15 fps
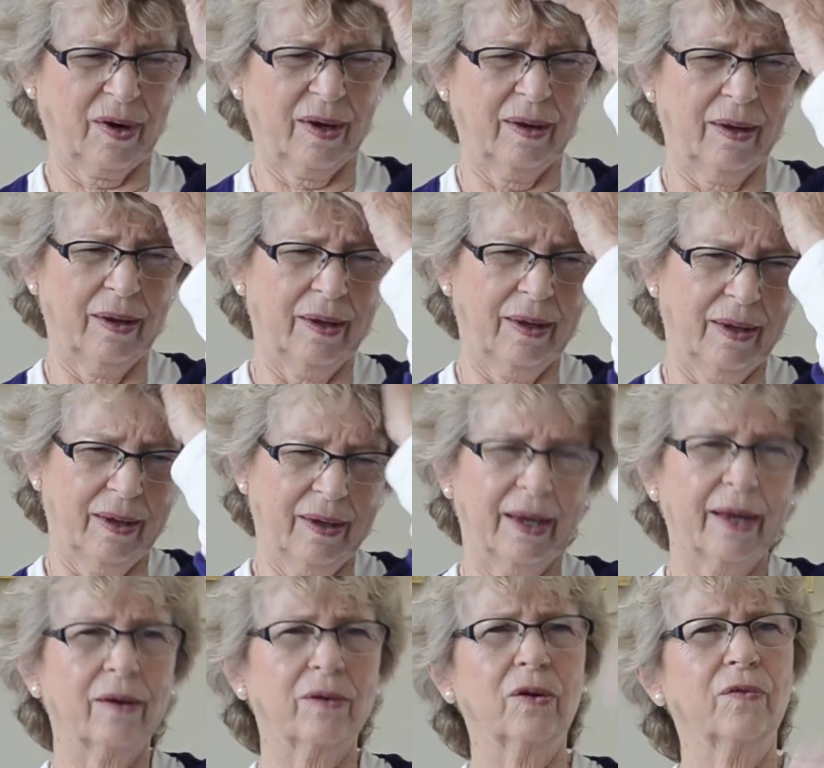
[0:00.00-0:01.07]

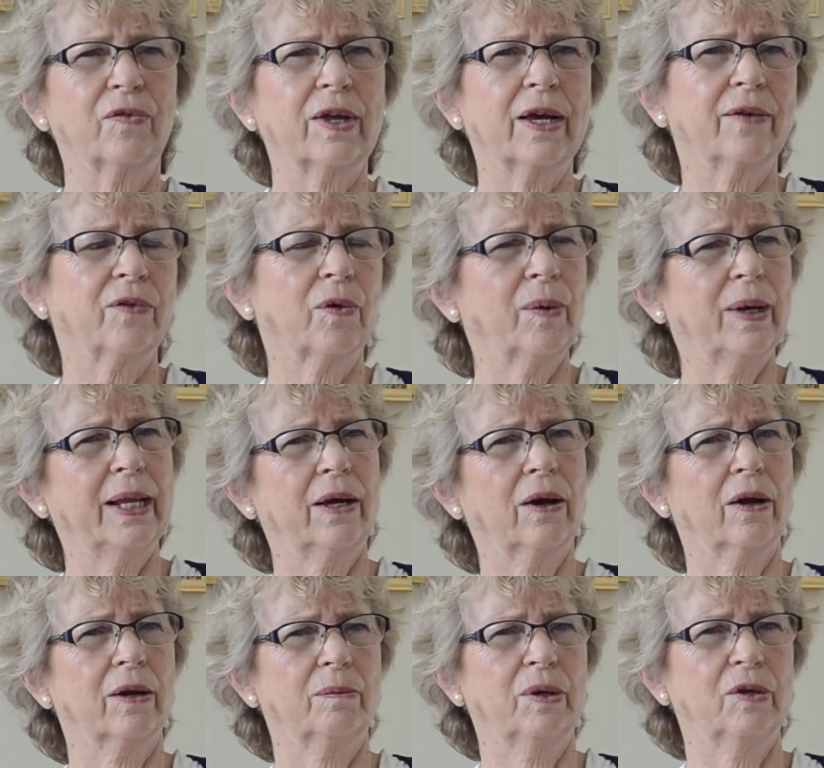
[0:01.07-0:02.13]
I don't know if they ever really
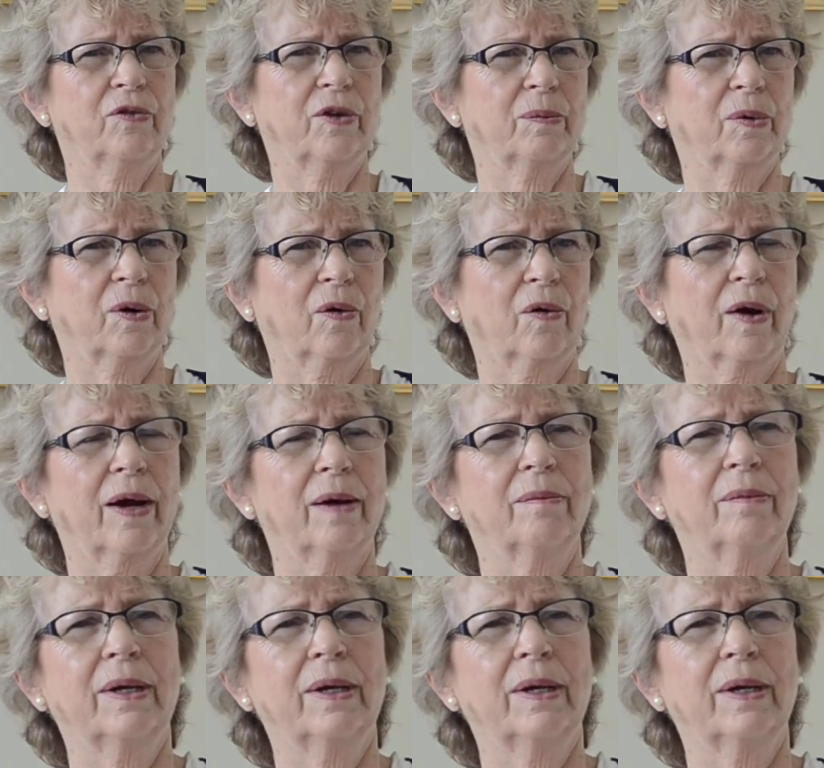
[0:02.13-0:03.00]
got a music program.